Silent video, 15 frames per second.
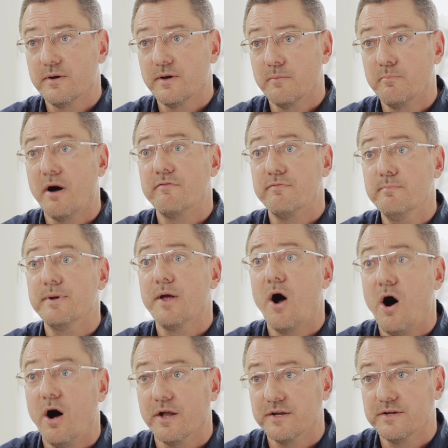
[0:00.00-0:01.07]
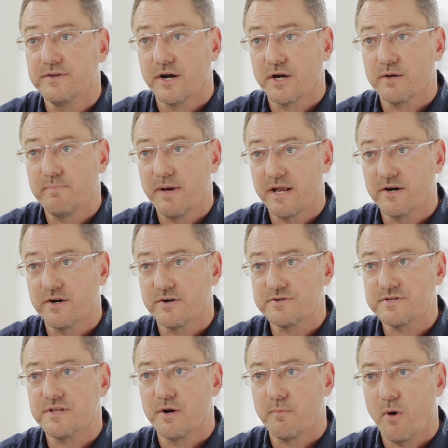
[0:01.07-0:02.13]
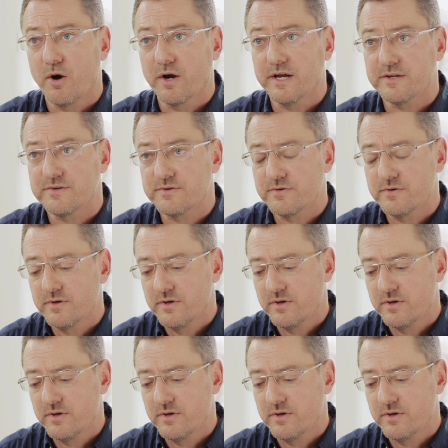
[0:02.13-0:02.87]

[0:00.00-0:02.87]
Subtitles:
above and beyond their competitors in their markets,